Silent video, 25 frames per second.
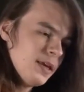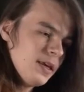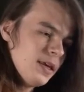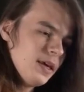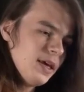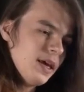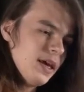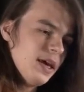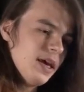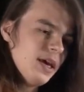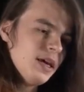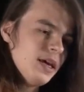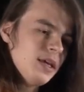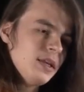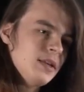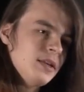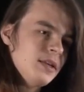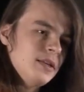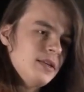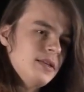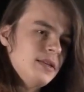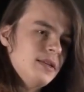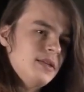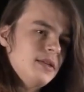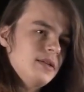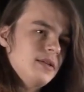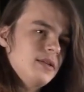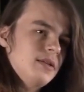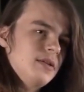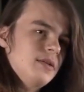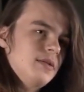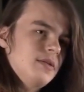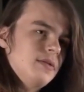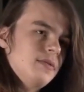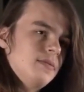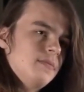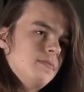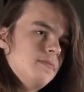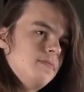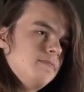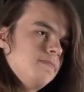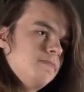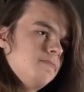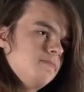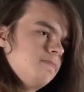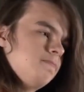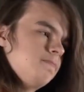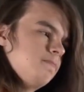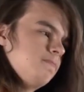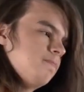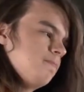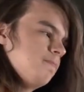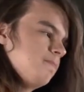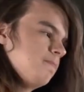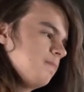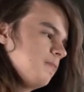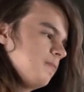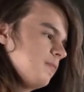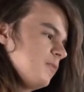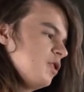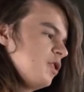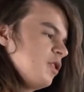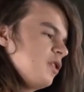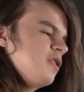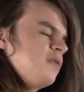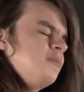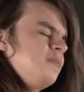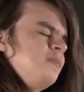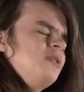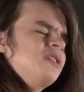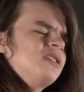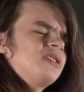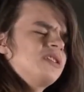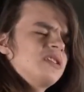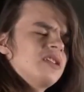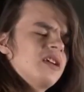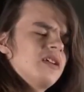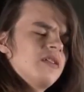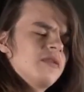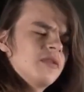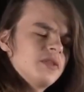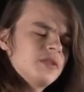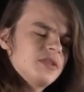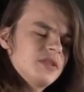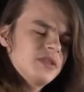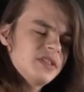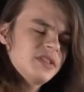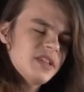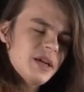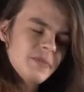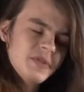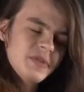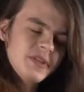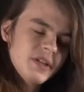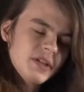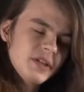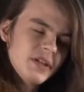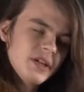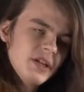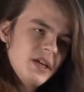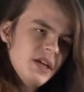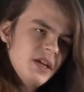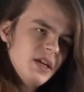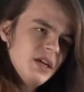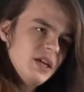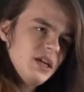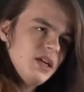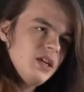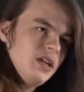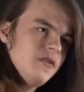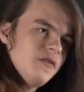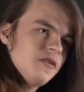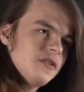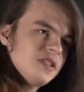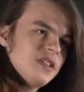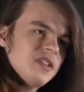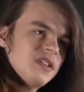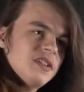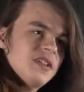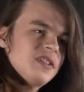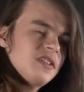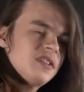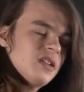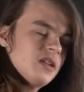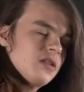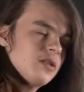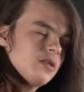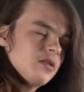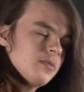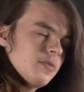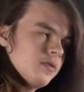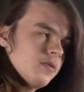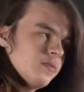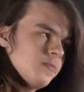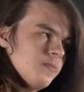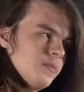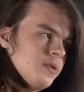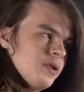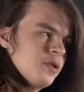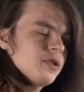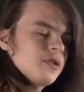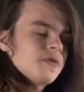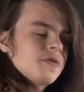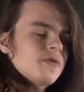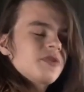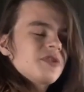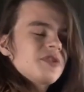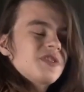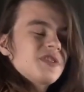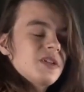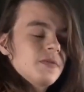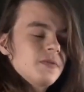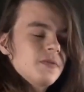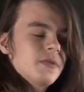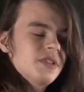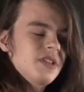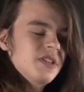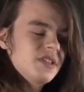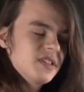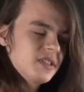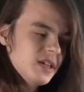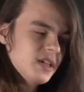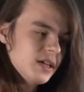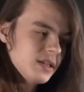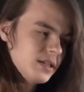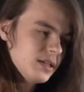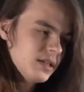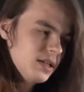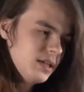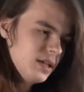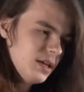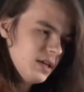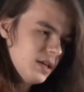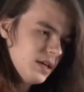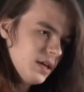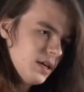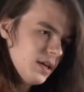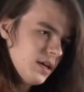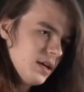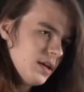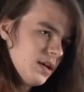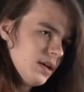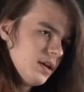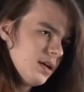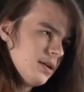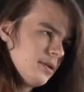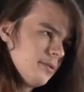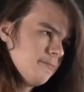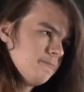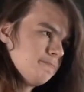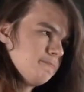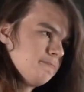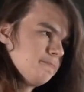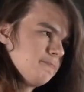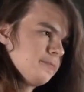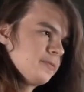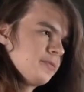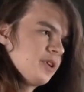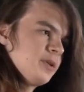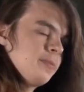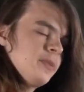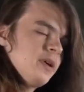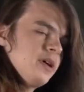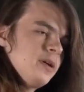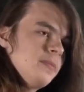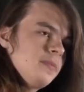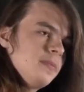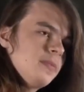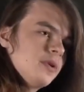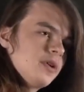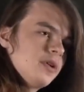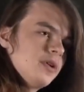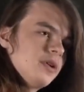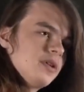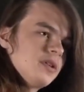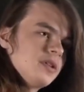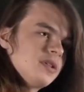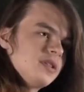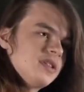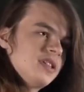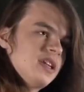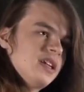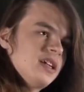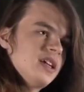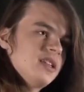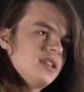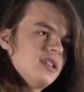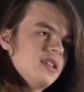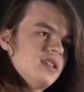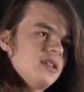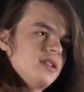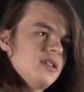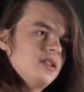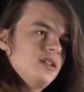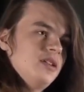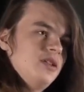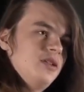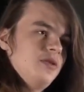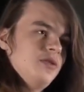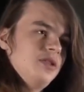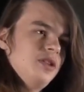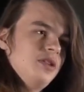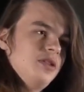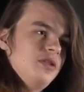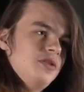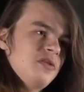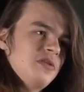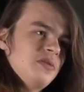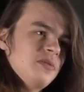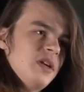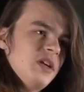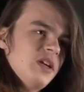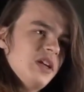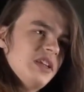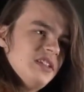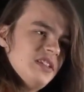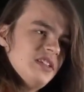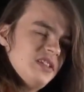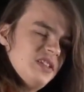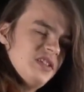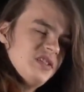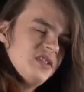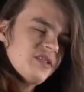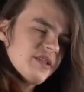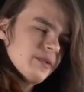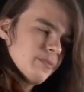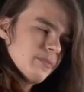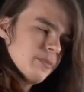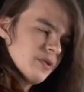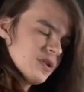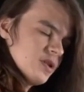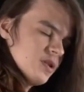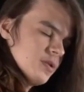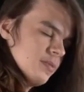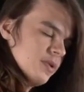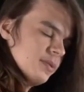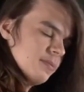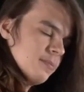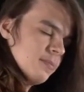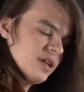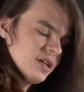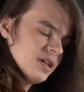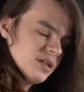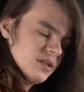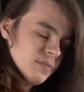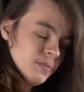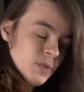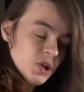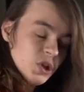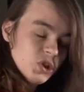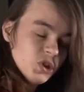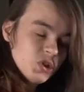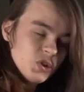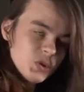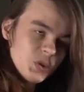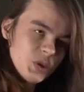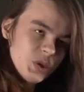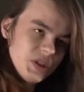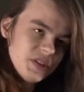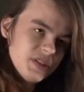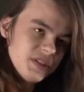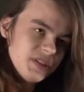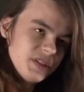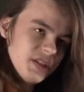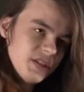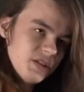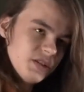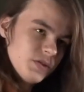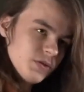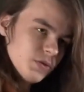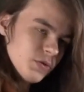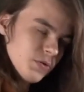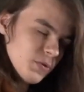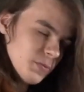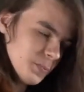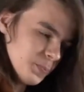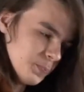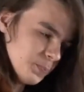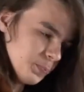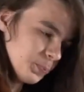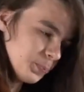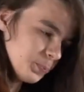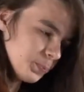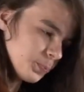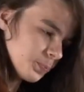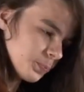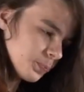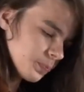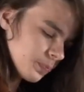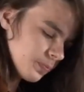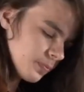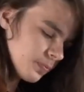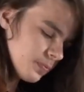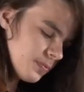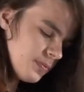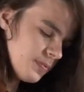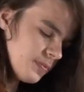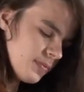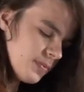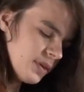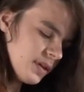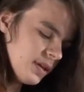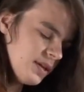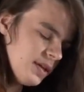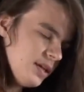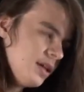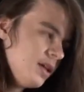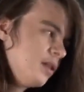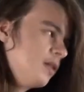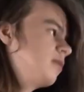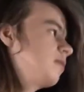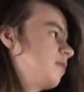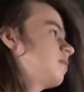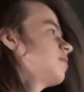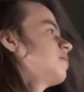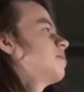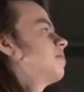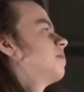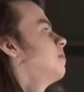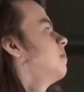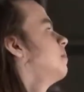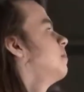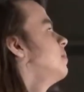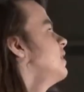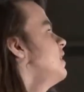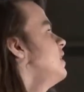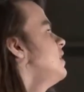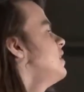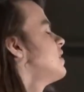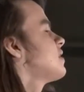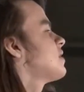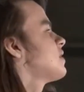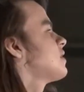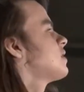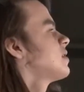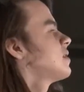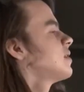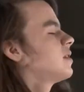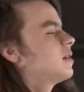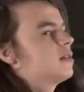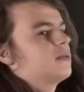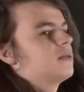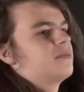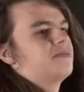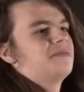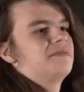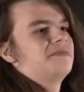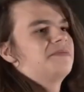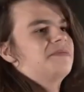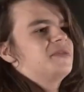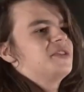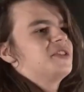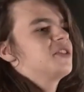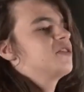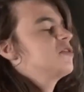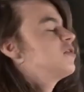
And uh, don't miss ever something if it's understandable, because for someone it's not. Remember that you need to make it as easy as possible, but make sure it stays true. And please, uh, don't